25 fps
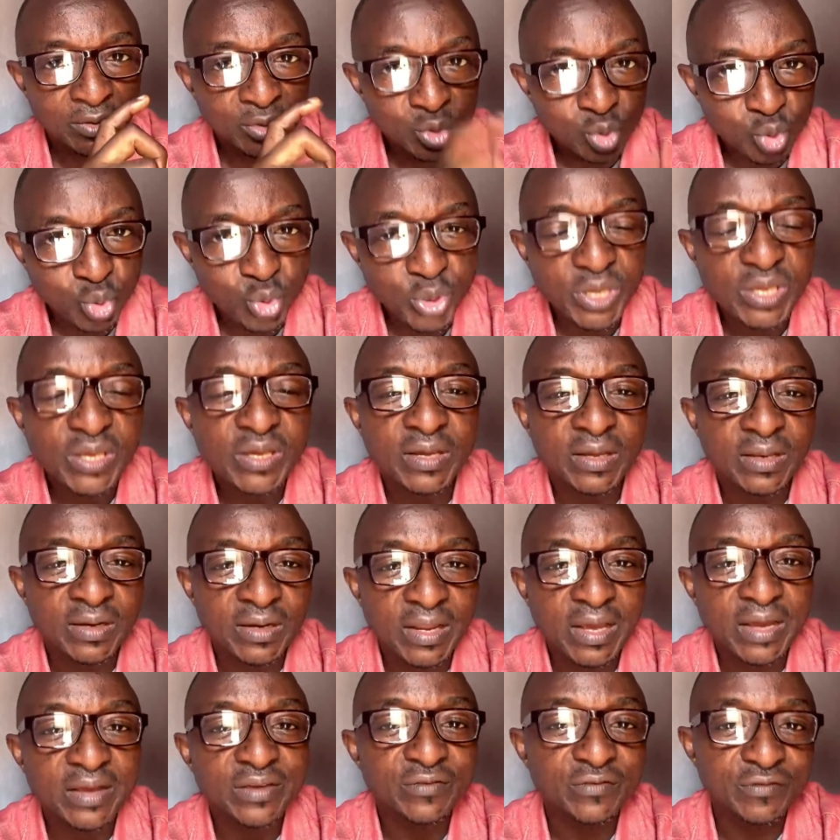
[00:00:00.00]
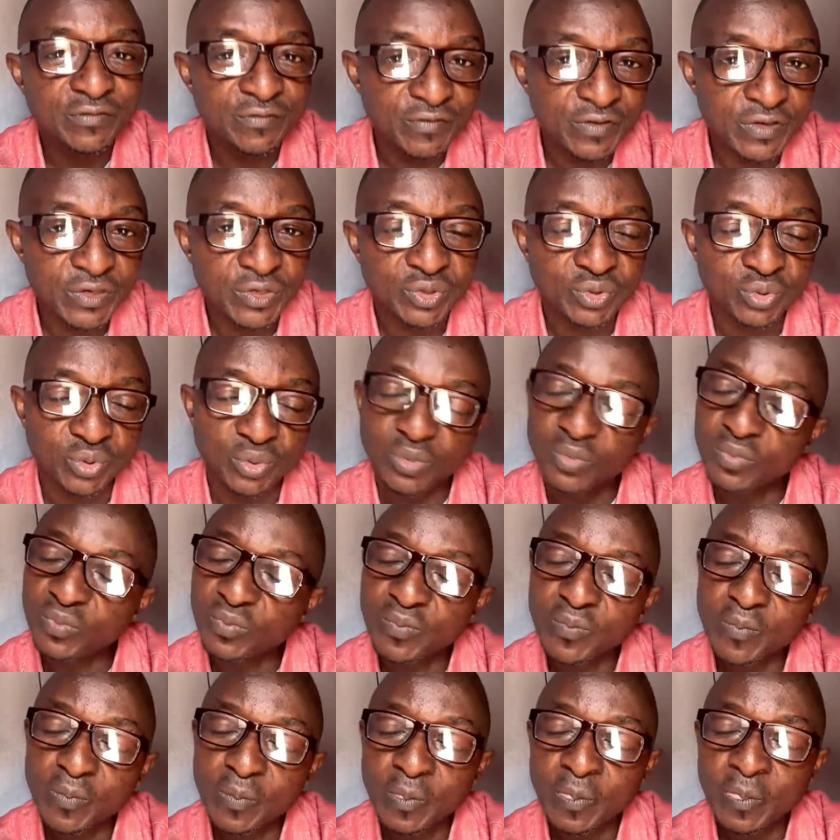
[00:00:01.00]
doing a live video.
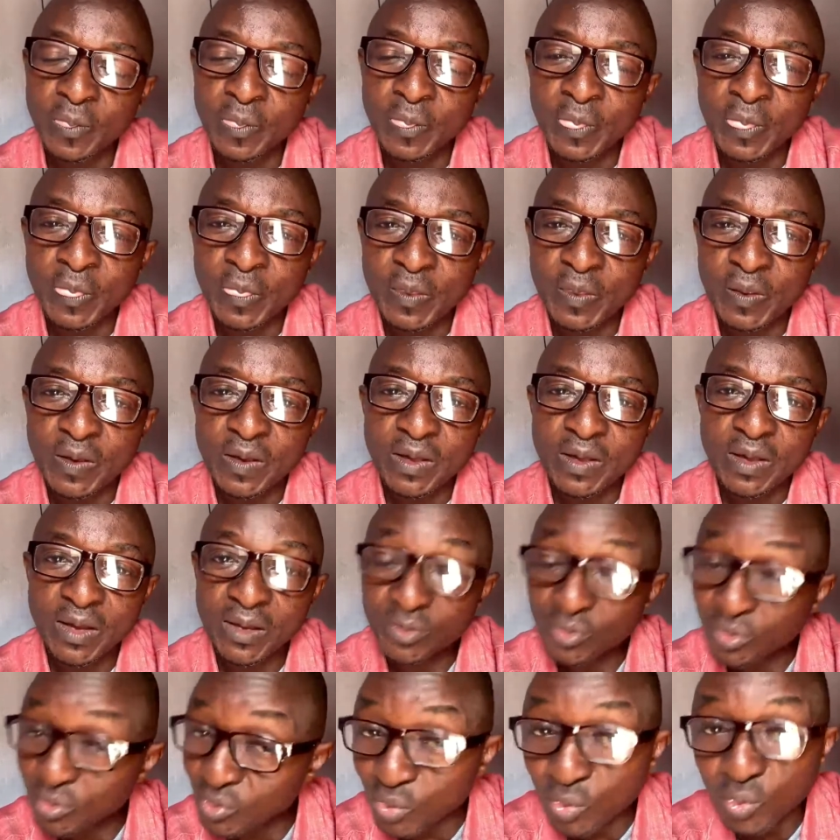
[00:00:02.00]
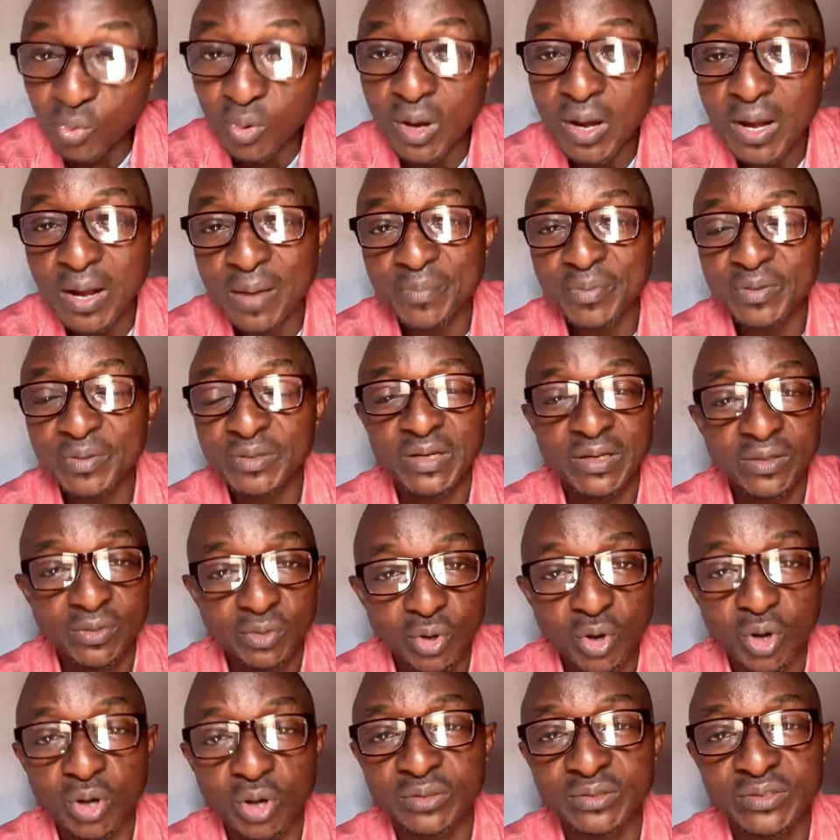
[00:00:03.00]
I don't know what happened at the
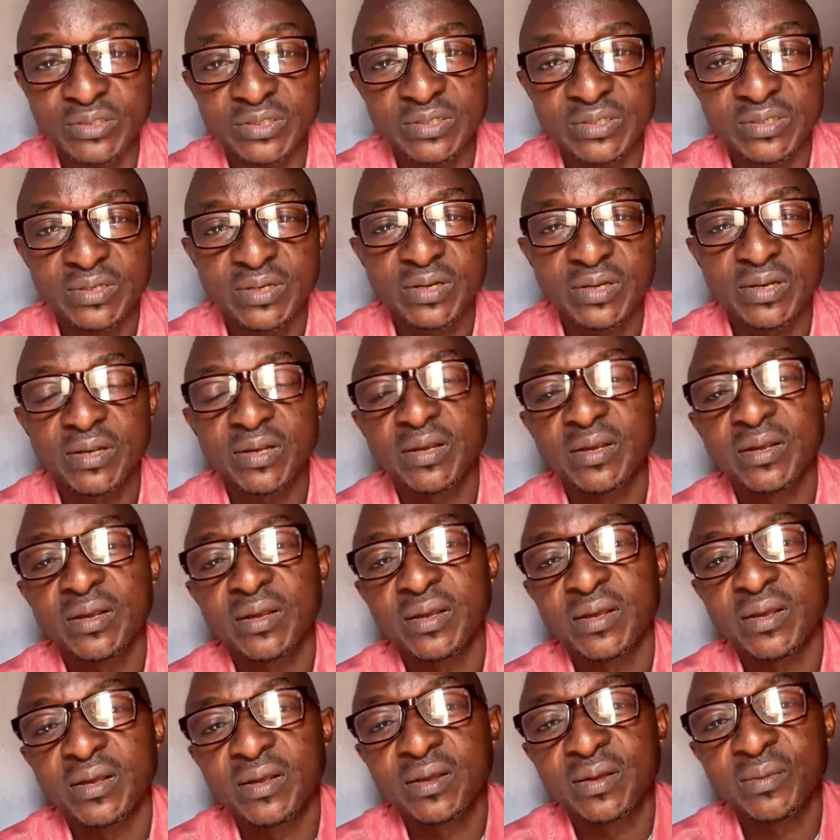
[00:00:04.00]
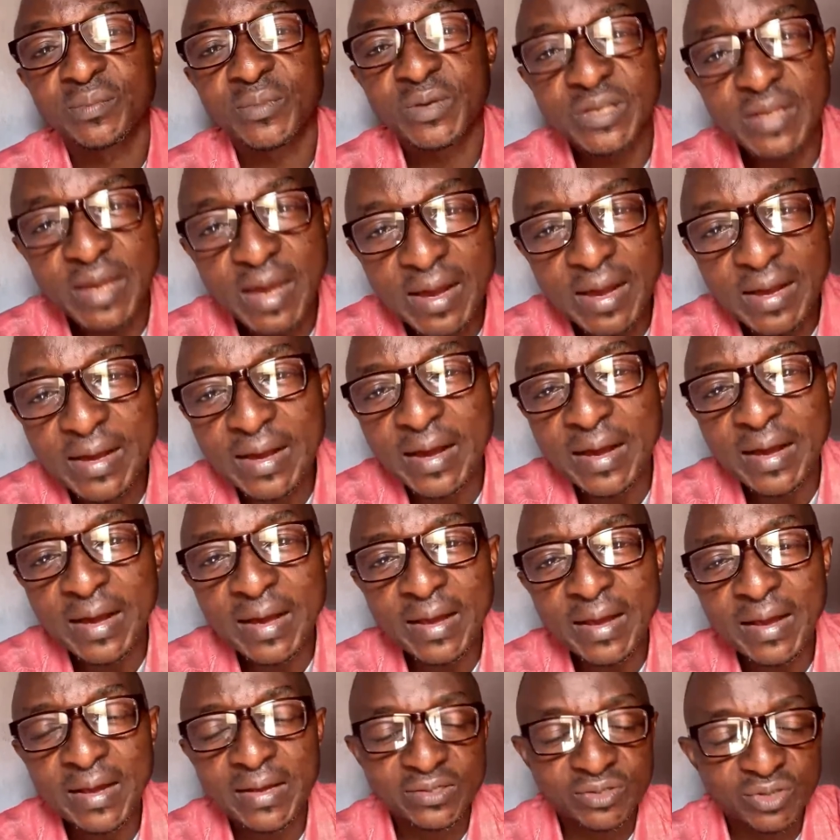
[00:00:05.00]
court. But that guy
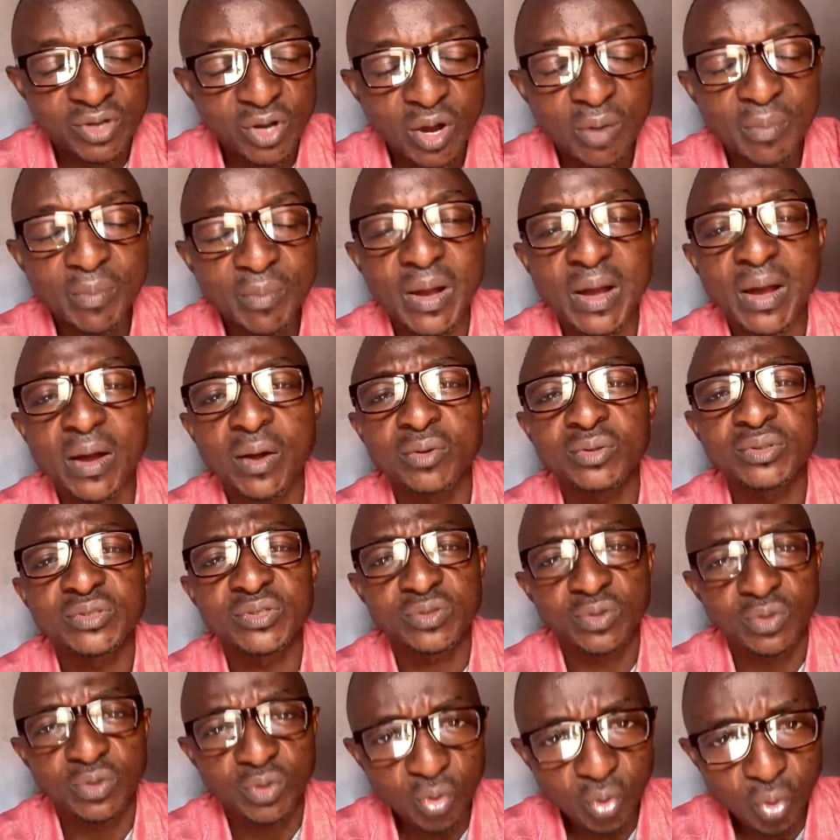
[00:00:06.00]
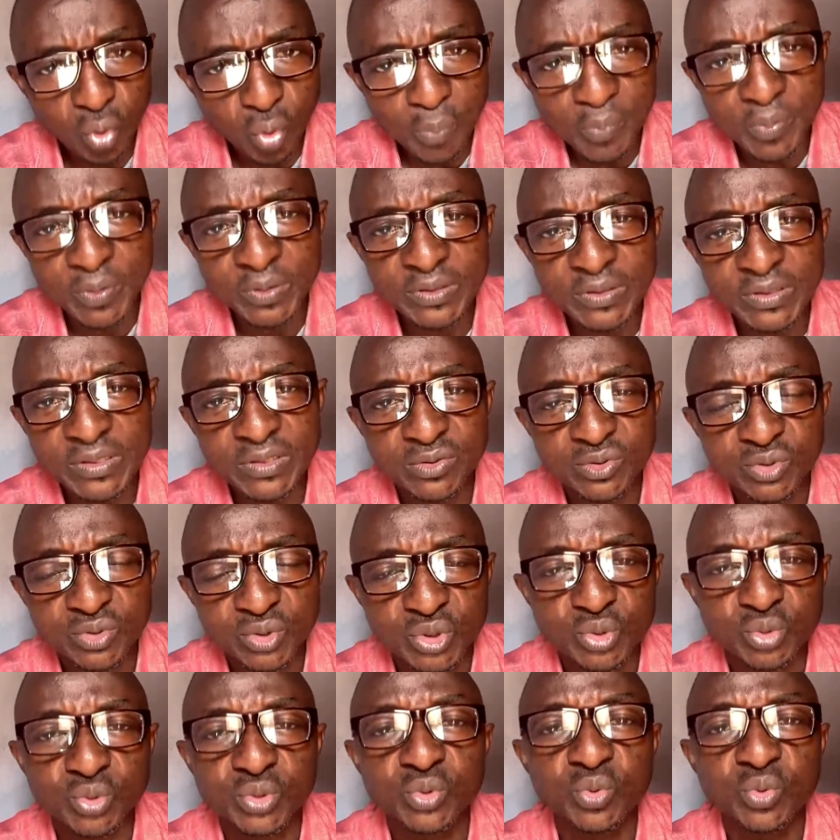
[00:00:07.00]
has come out openly to
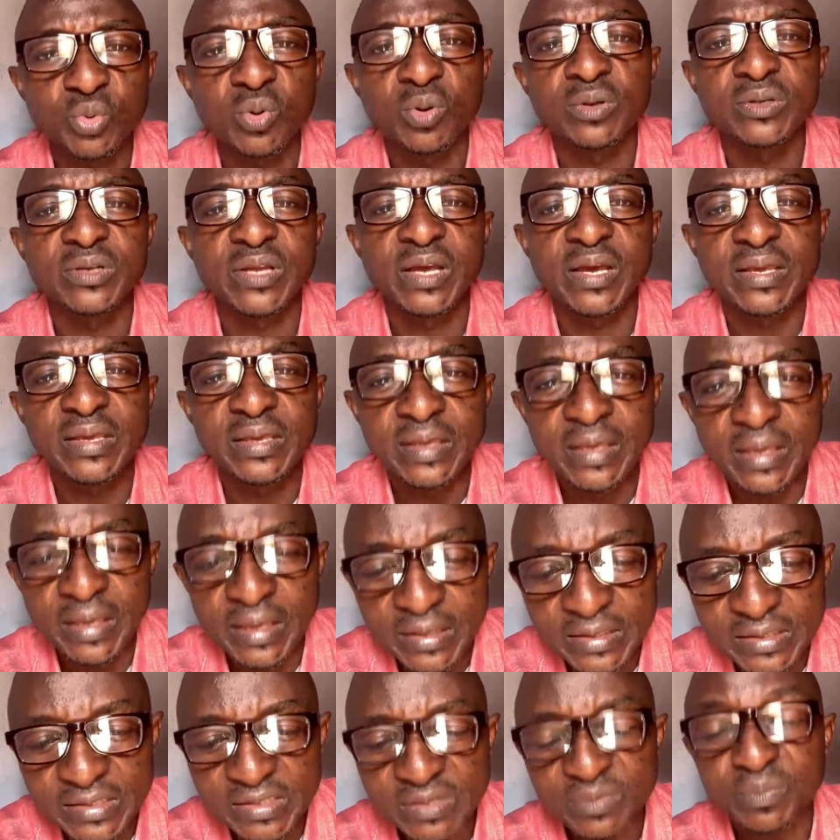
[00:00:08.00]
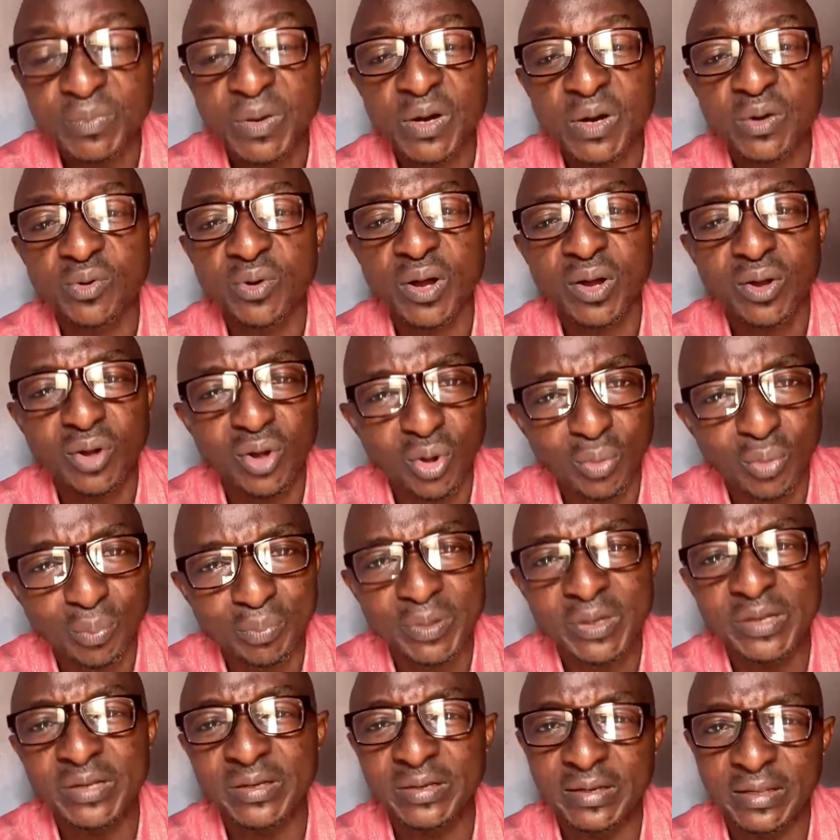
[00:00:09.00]
show the world that he hates Marwa
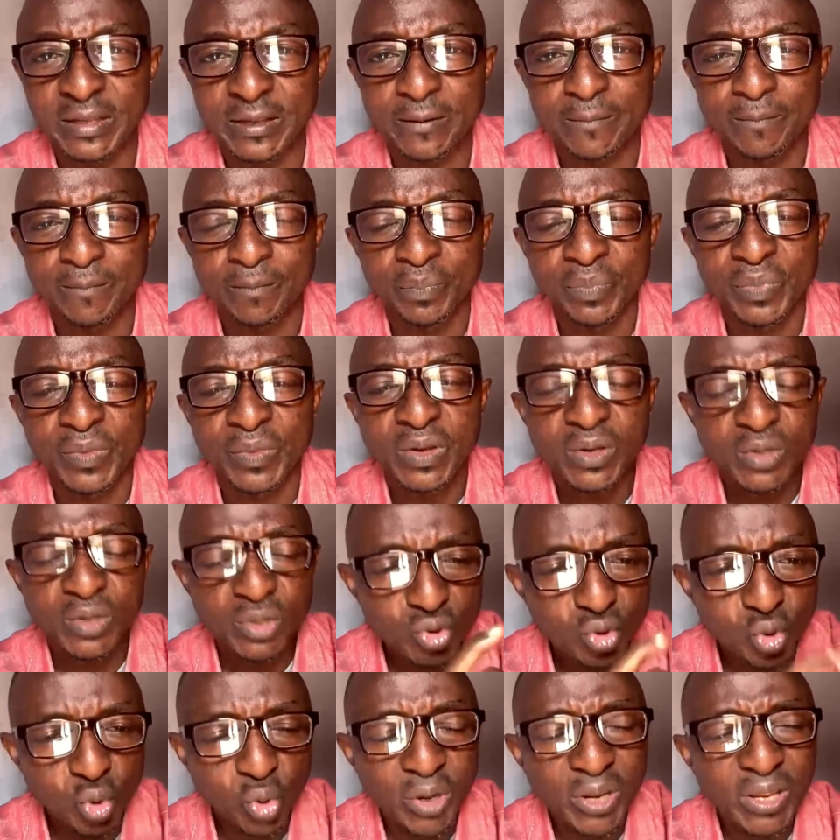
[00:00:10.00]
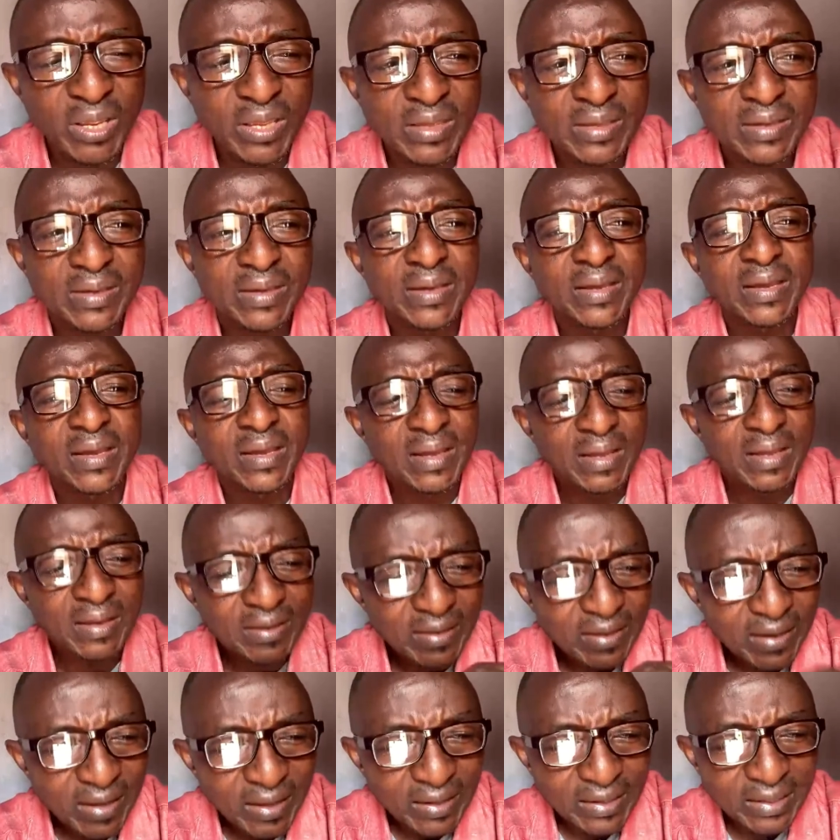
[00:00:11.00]
completely, throwing
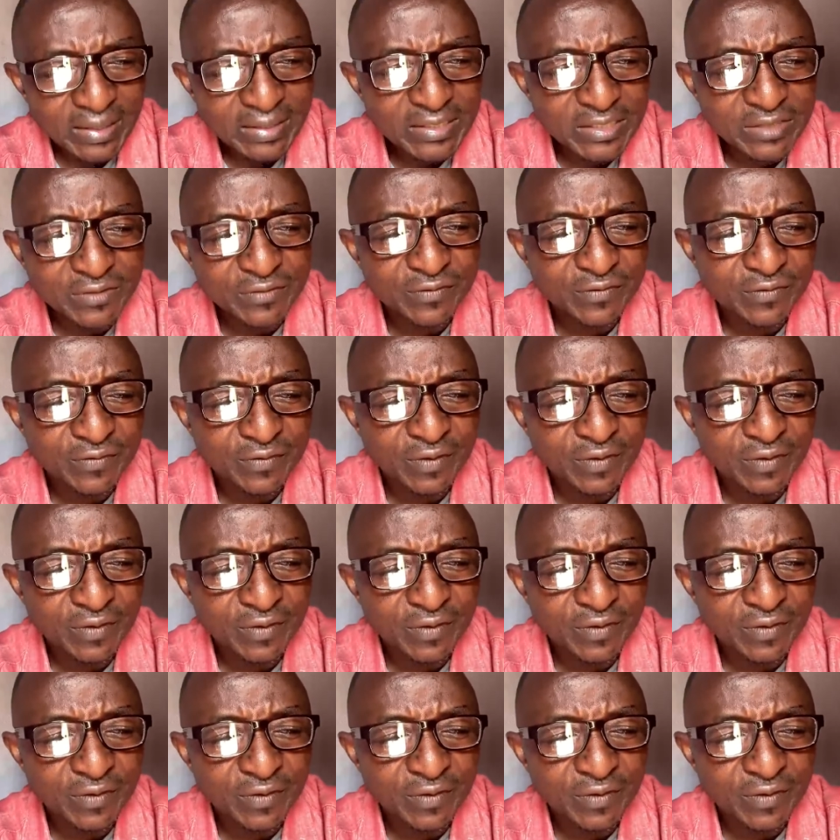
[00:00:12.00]
negative